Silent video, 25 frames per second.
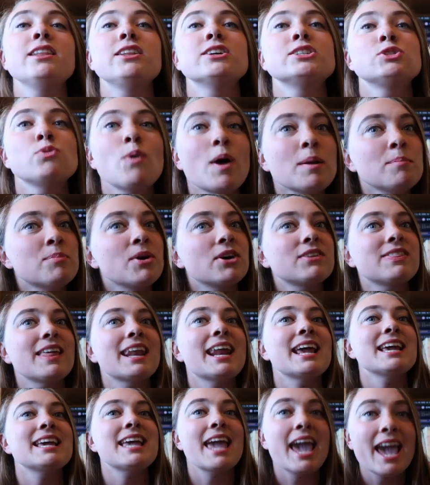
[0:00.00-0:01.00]
there's one book that
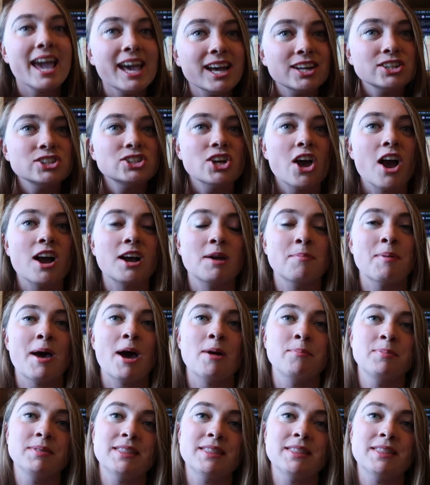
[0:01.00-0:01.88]
I can't talk about,